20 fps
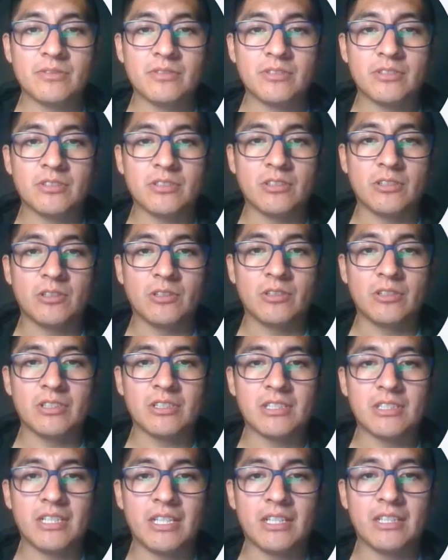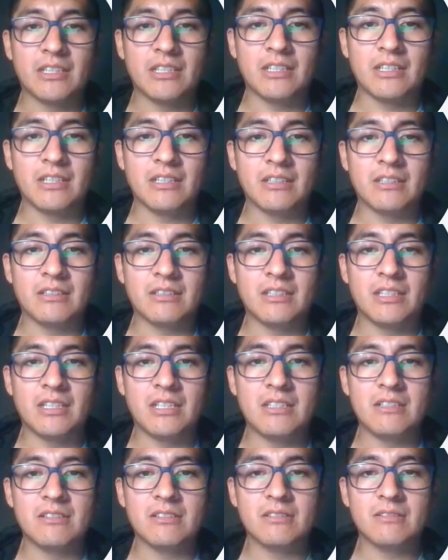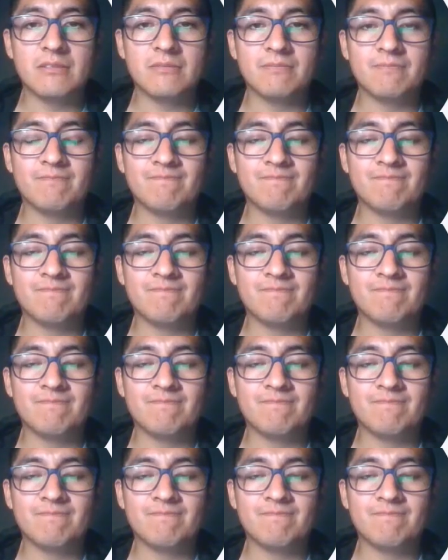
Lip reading: so it's like they